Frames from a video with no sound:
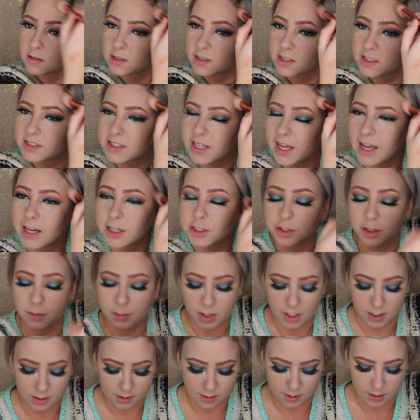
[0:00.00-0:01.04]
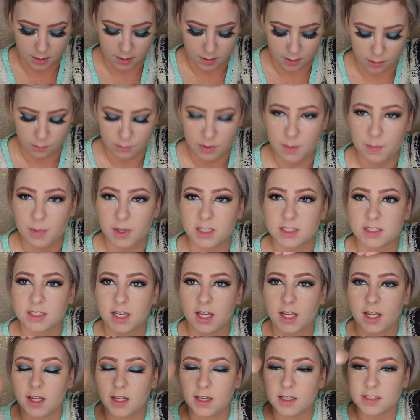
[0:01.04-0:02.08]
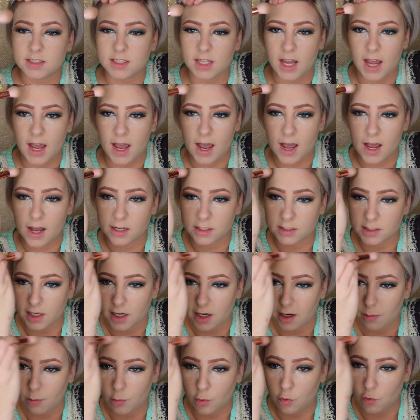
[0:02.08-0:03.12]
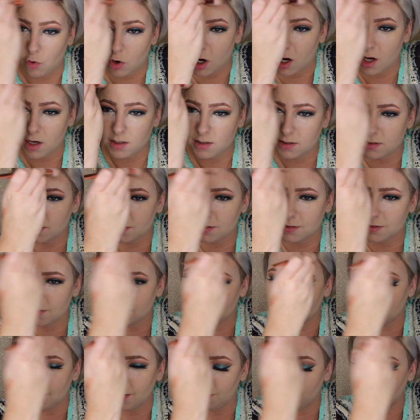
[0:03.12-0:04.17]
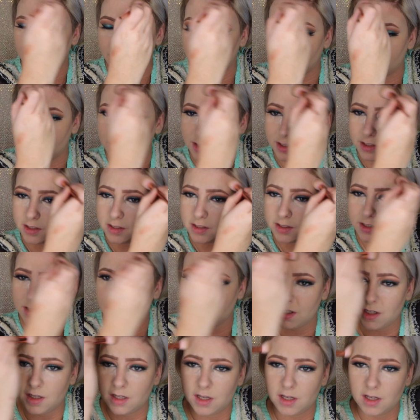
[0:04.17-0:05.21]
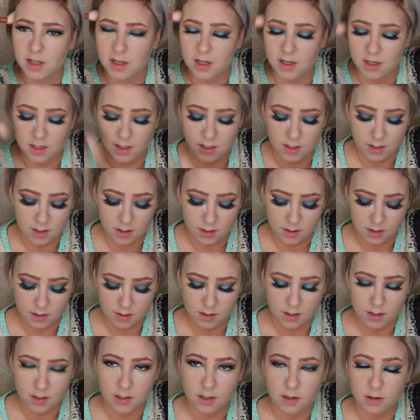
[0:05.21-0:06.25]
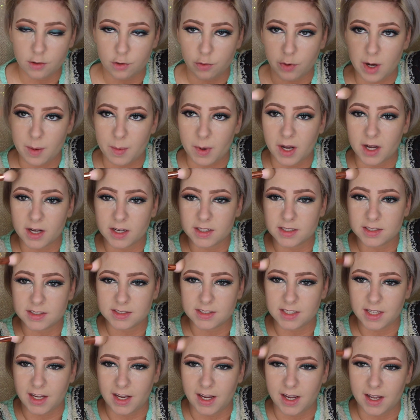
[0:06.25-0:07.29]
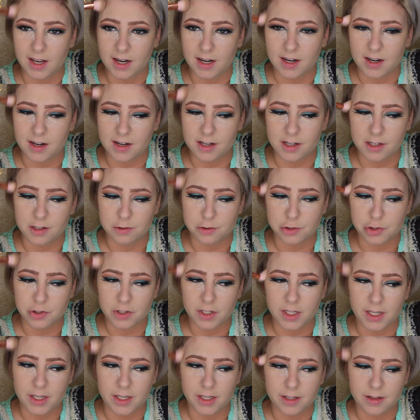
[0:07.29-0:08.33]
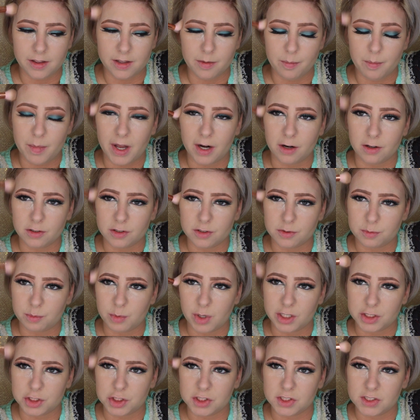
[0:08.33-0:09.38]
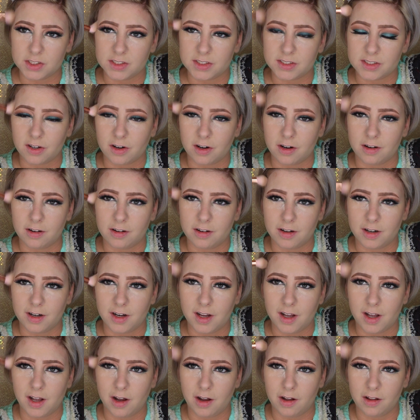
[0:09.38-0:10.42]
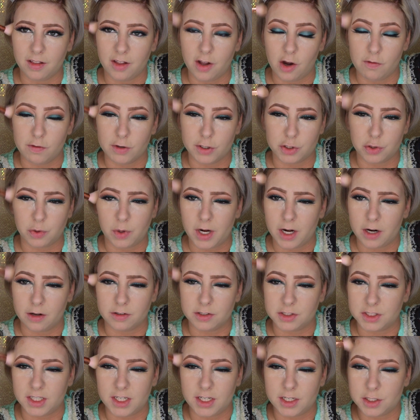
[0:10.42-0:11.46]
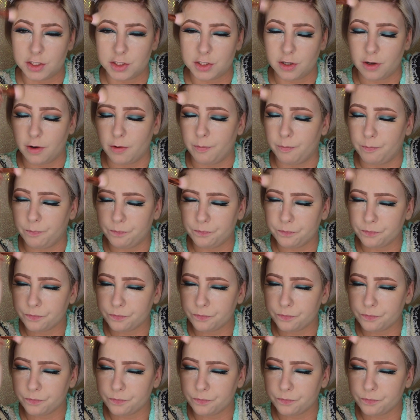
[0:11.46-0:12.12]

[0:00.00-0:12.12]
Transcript: Because I actually bought the 3-piece kit at Ross. It was 20 bucks, and usually the metals brushes are over $20 each, so